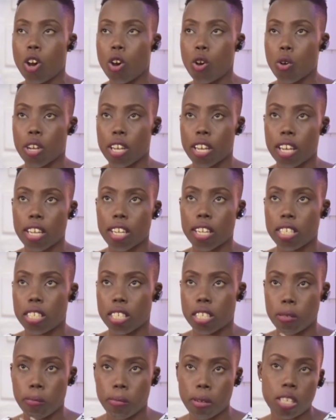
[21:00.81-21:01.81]
okay, it's
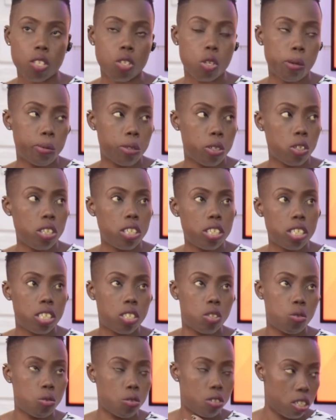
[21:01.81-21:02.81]
the best option, let's
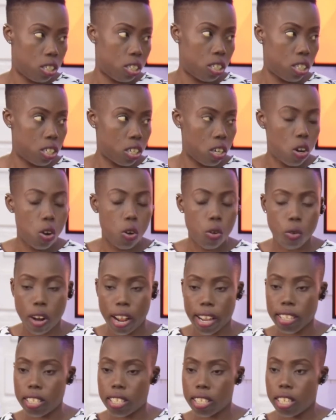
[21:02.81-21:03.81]
do this,
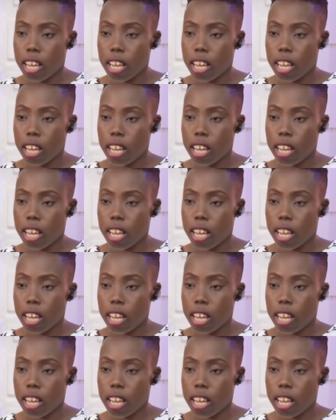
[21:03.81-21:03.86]
right?